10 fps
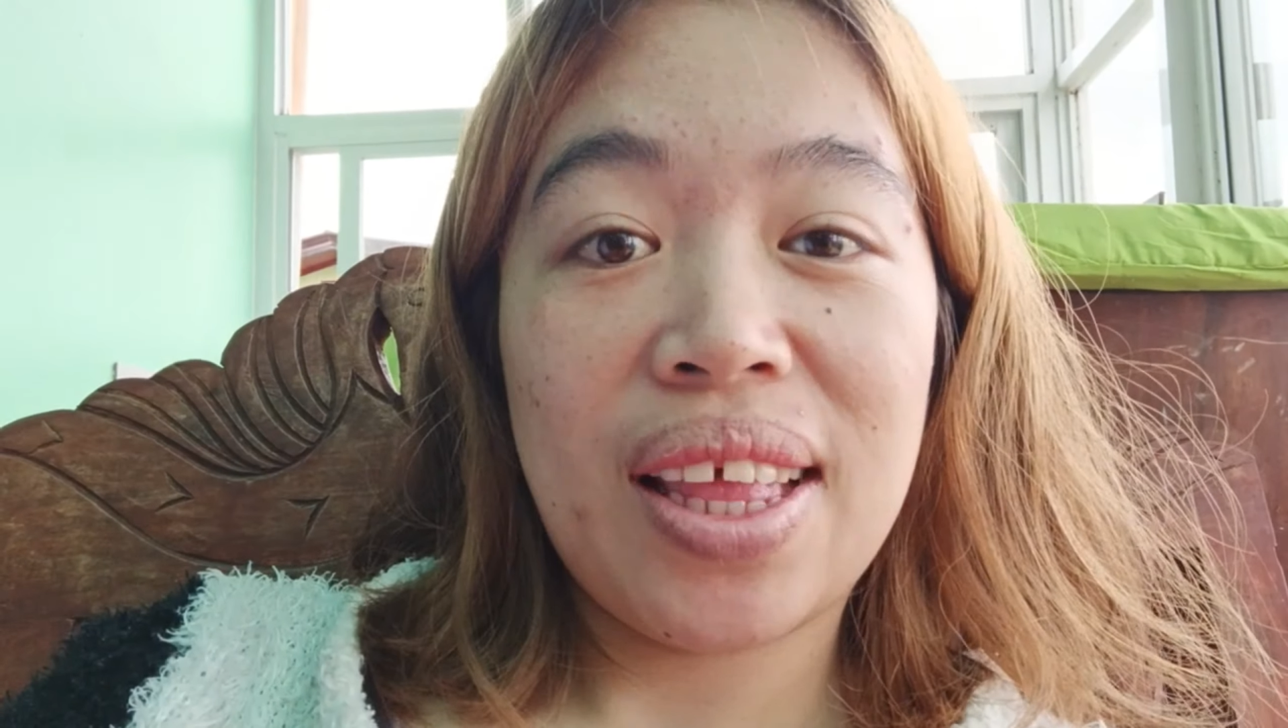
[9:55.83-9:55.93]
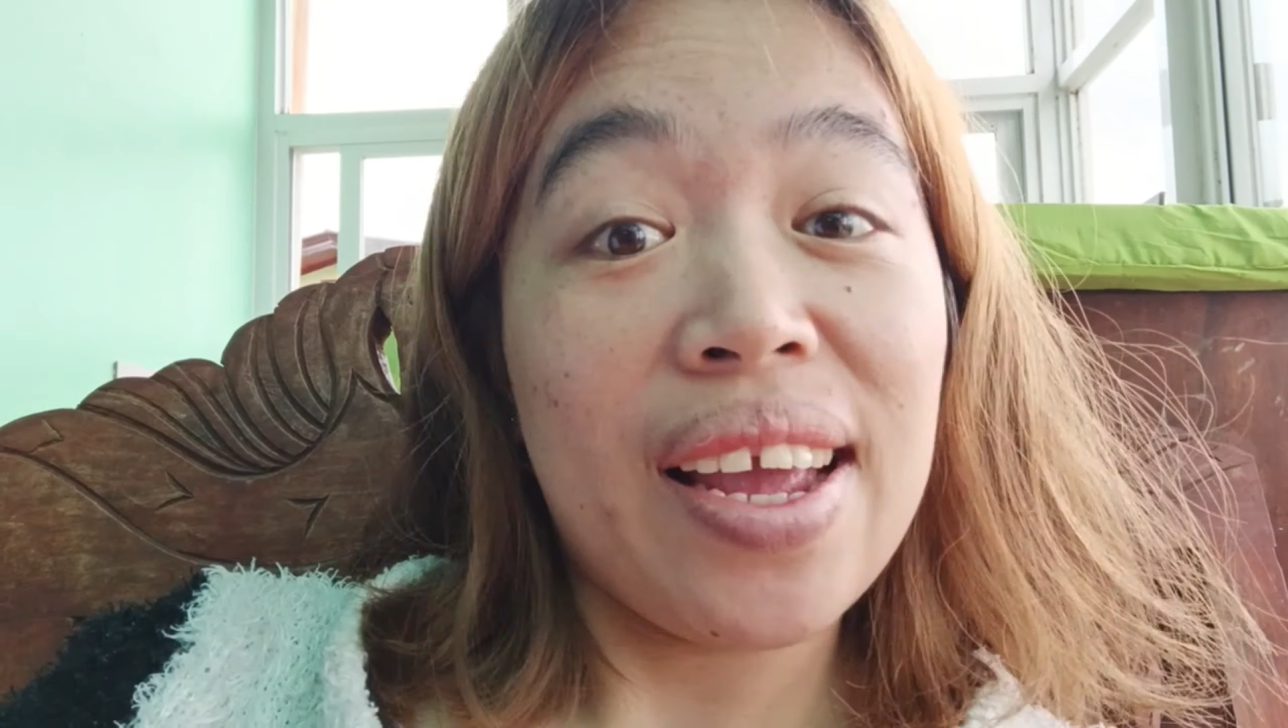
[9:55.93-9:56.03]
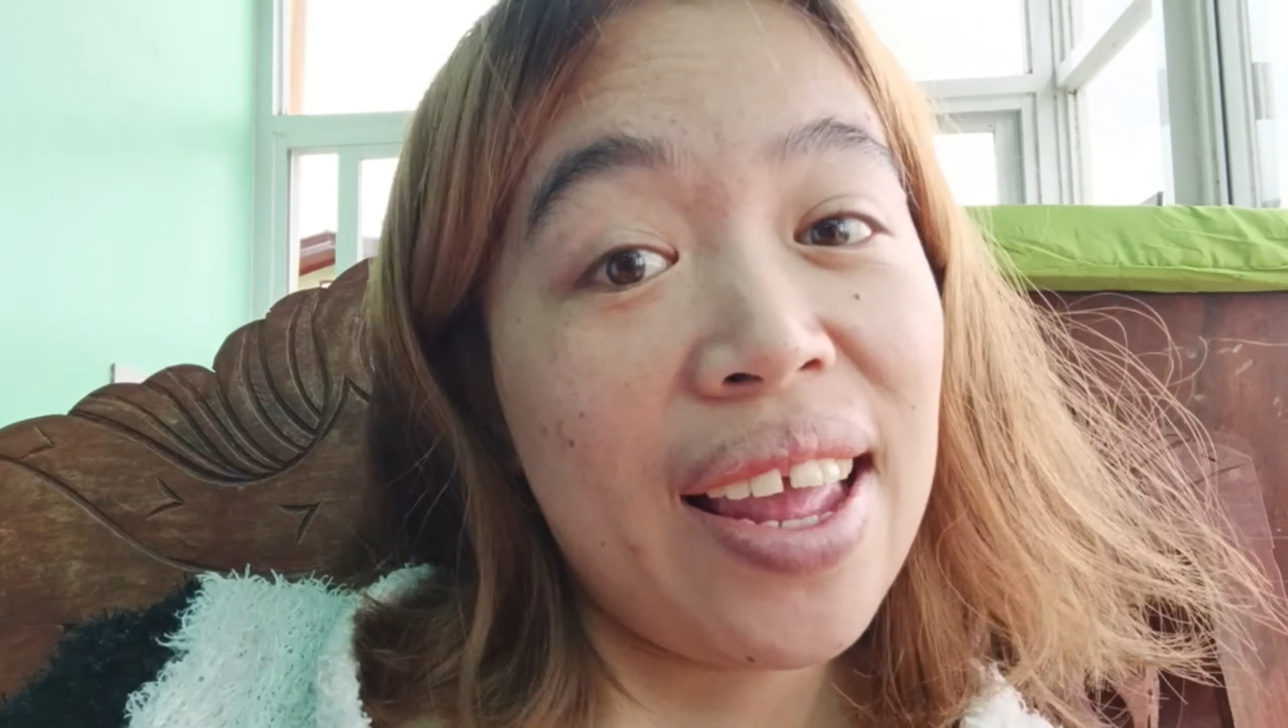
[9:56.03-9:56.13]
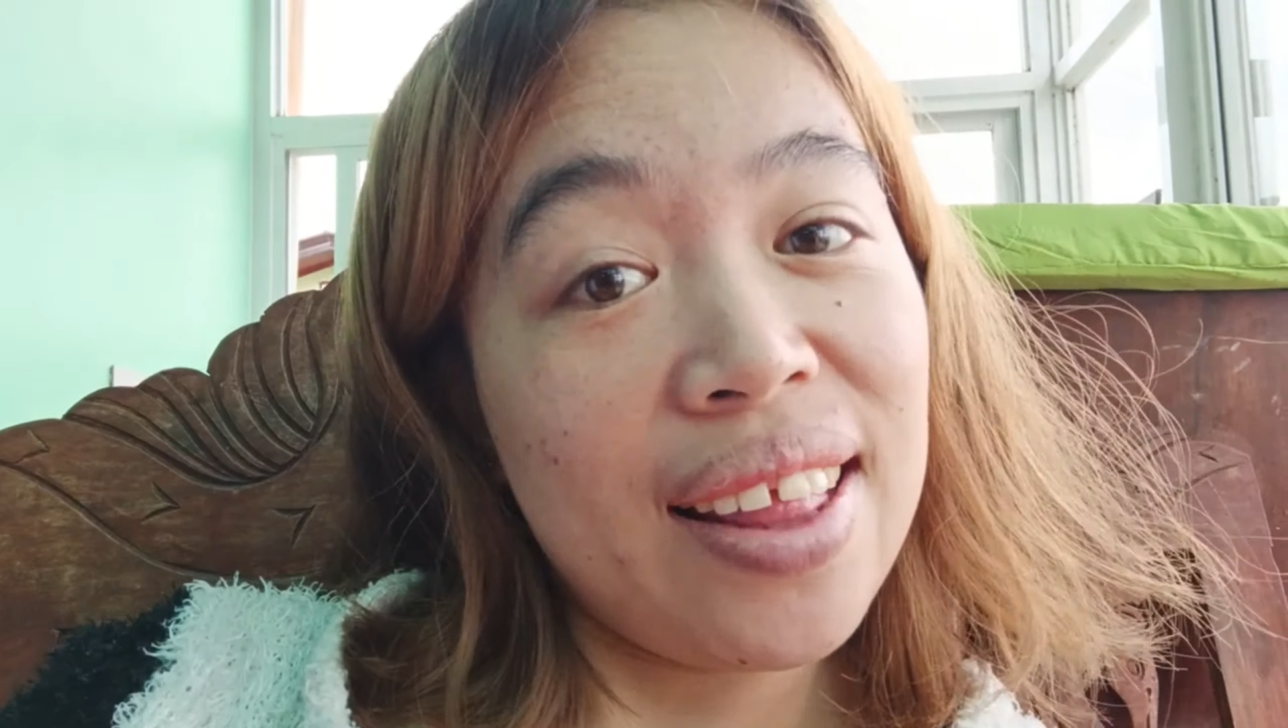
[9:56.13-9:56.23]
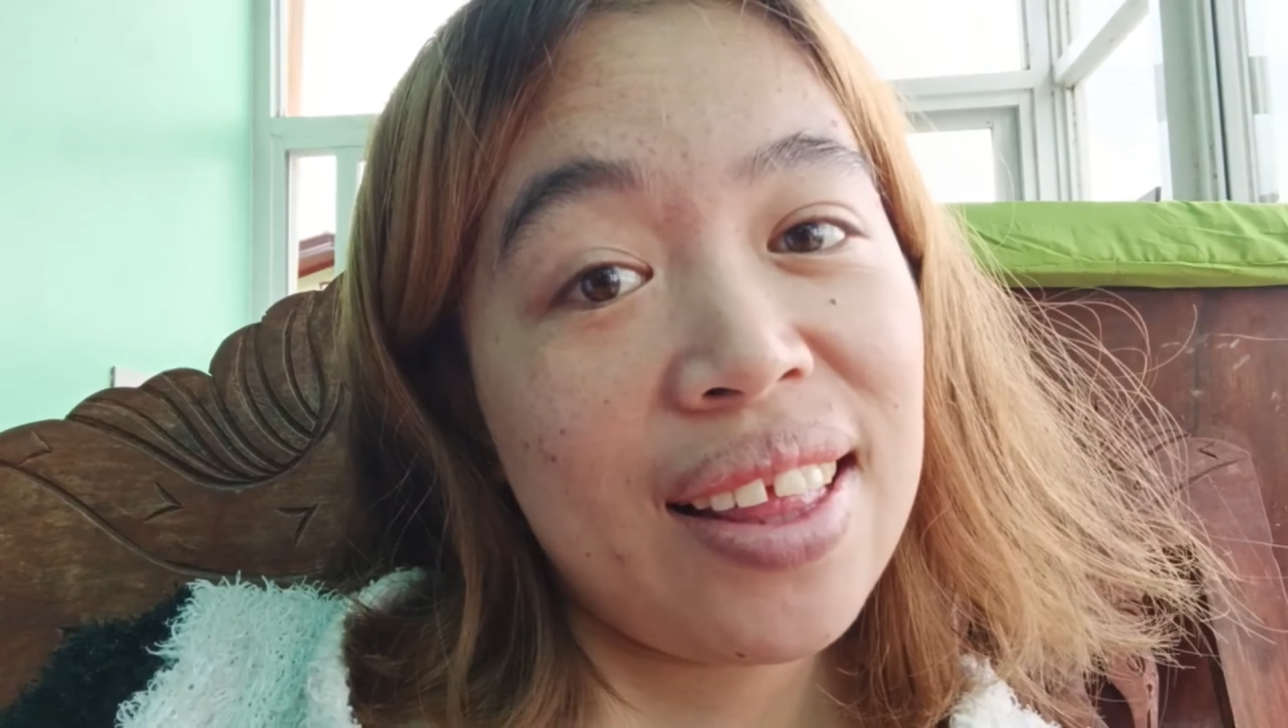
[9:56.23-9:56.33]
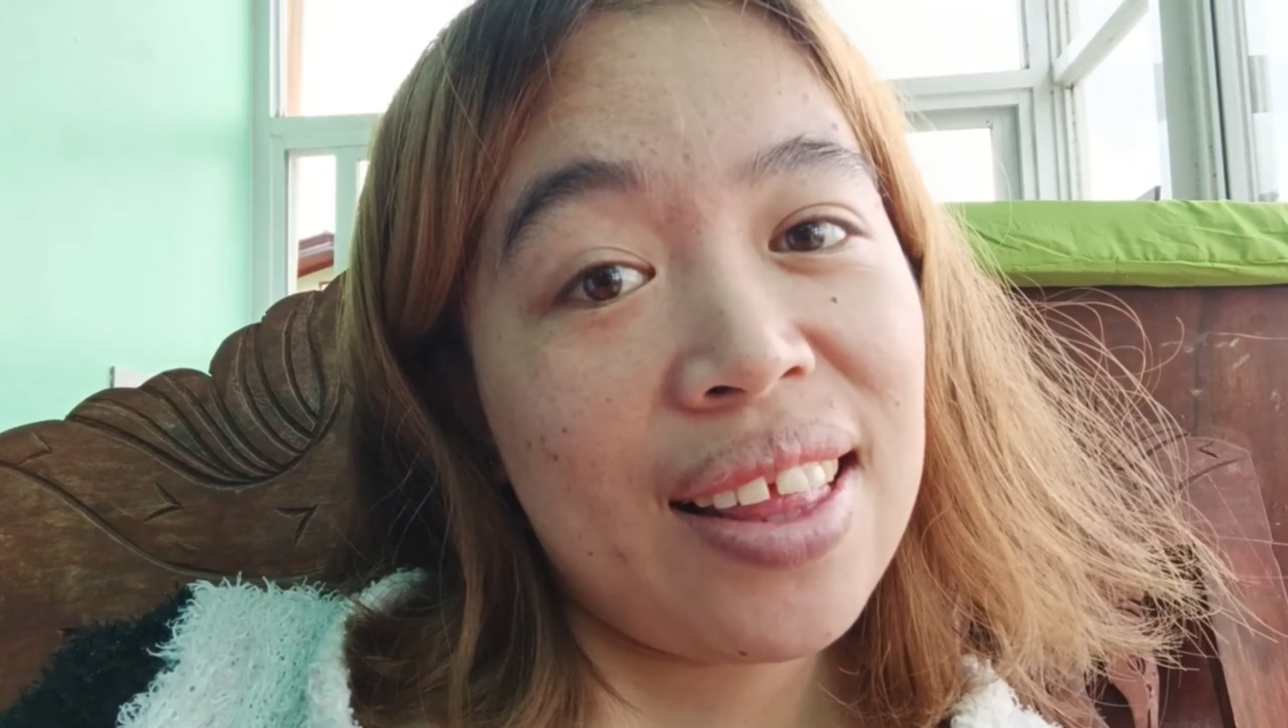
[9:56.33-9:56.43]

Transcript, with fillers: again.